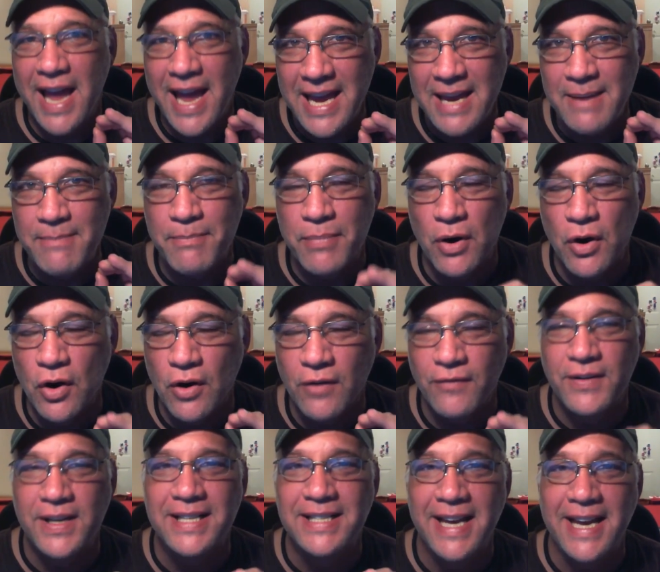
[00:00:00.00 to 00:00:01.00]
a
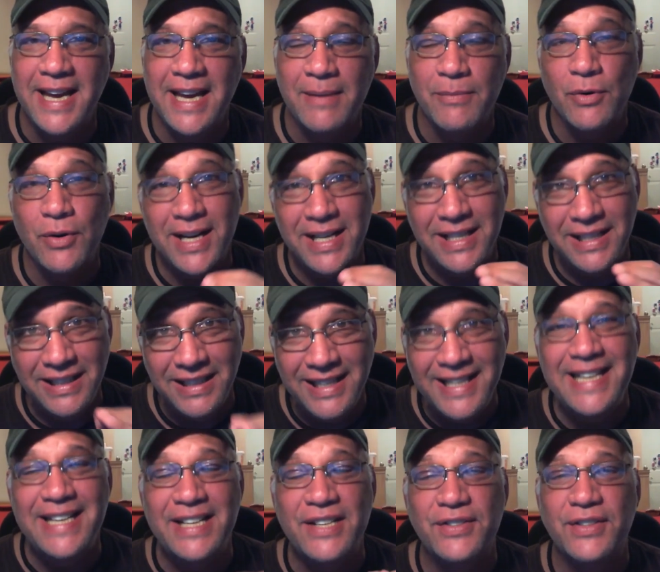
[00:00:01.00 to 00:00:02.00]
perfect game, or at
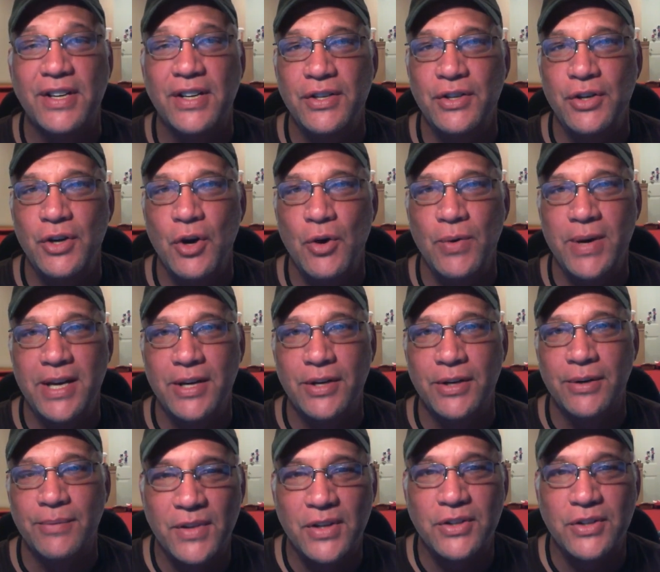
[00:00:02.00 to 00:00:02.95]
least a no-hitter.